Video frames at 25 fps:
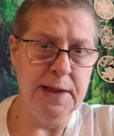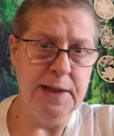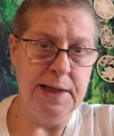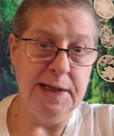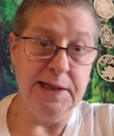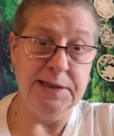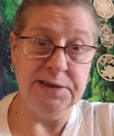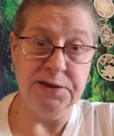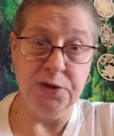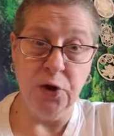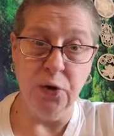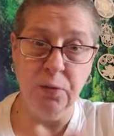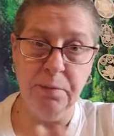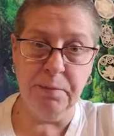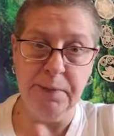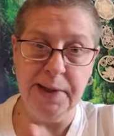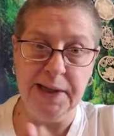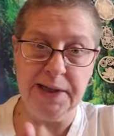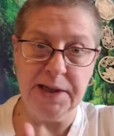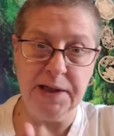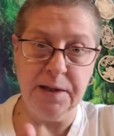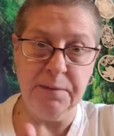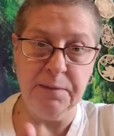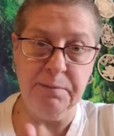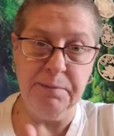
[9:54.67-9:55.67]
And don't
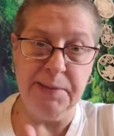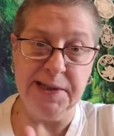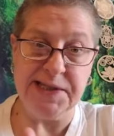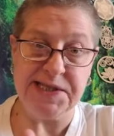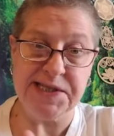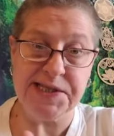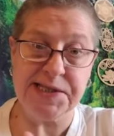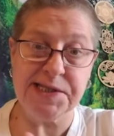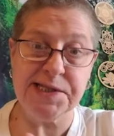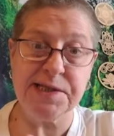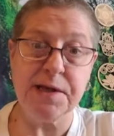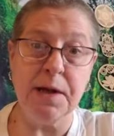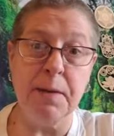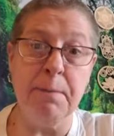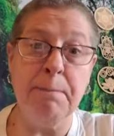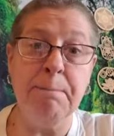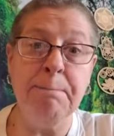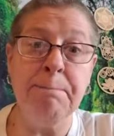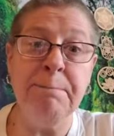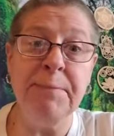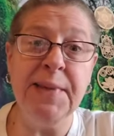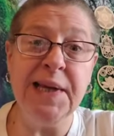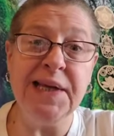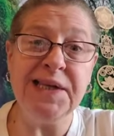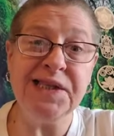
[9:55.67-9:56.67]
make the
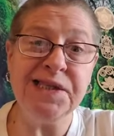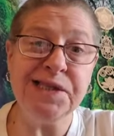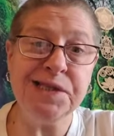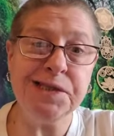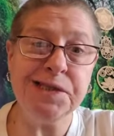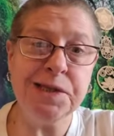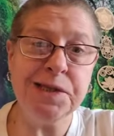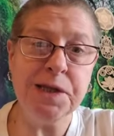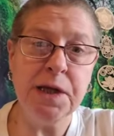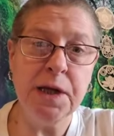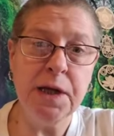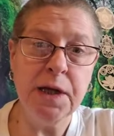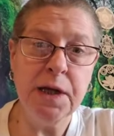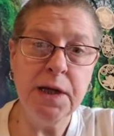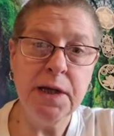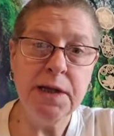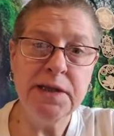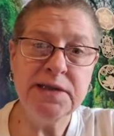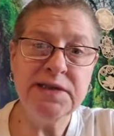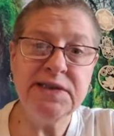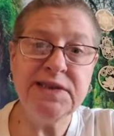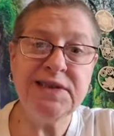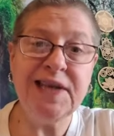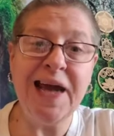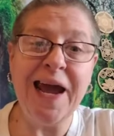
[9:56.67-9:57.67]

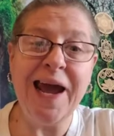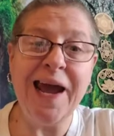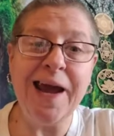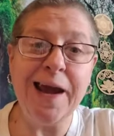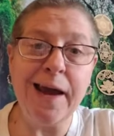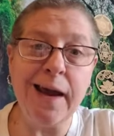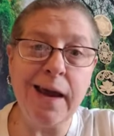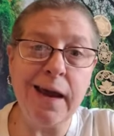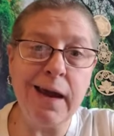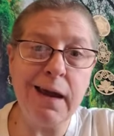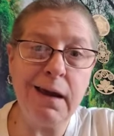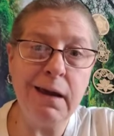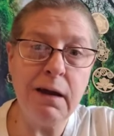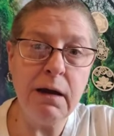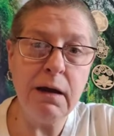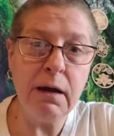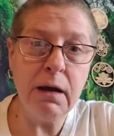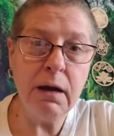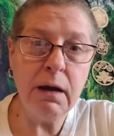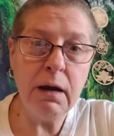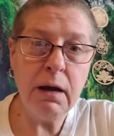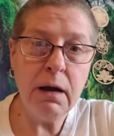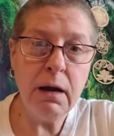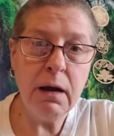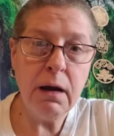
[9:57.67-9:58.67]
mistake
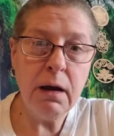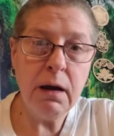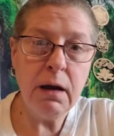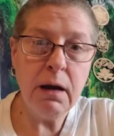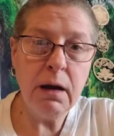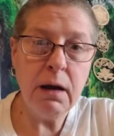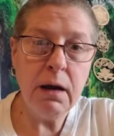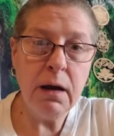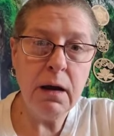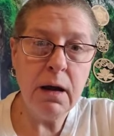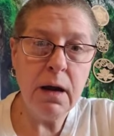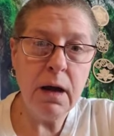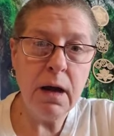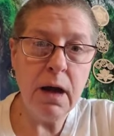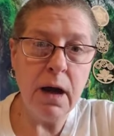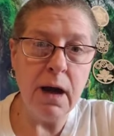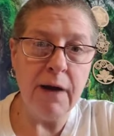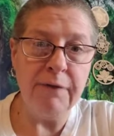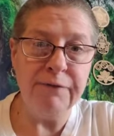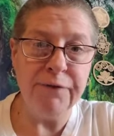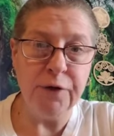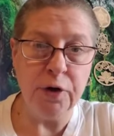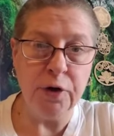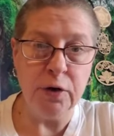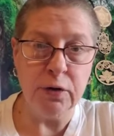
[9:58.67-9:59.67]

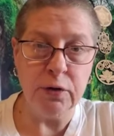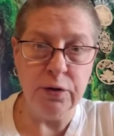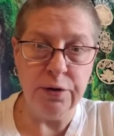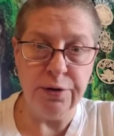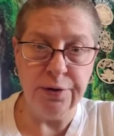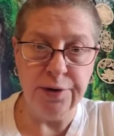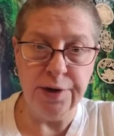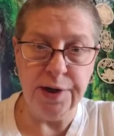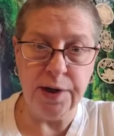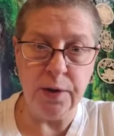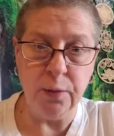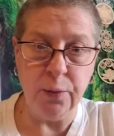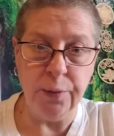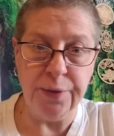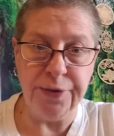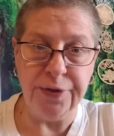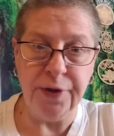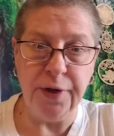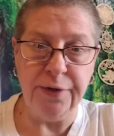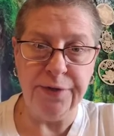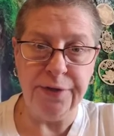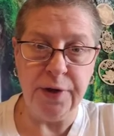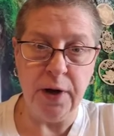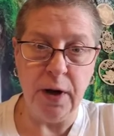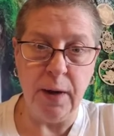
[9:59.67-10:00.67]
of your learning with
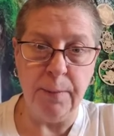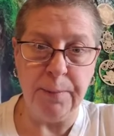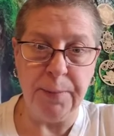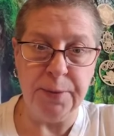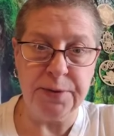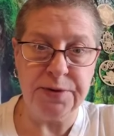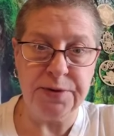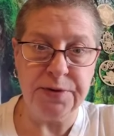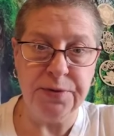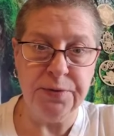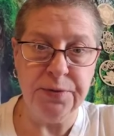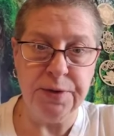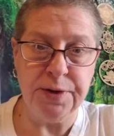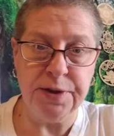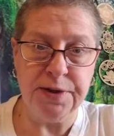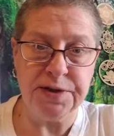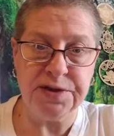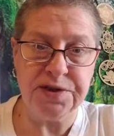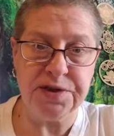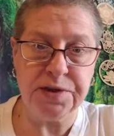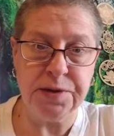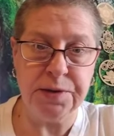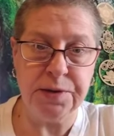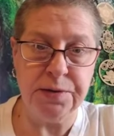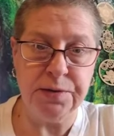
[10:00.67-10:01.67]
all the
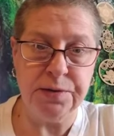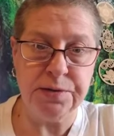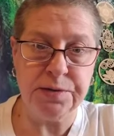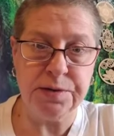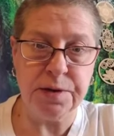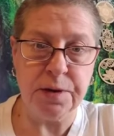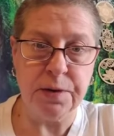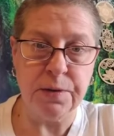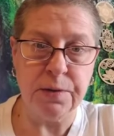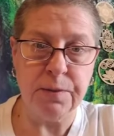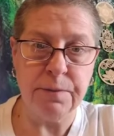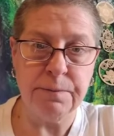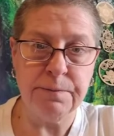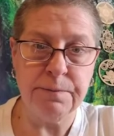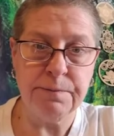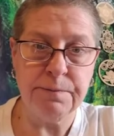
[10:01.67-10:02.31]
opportunities to do so.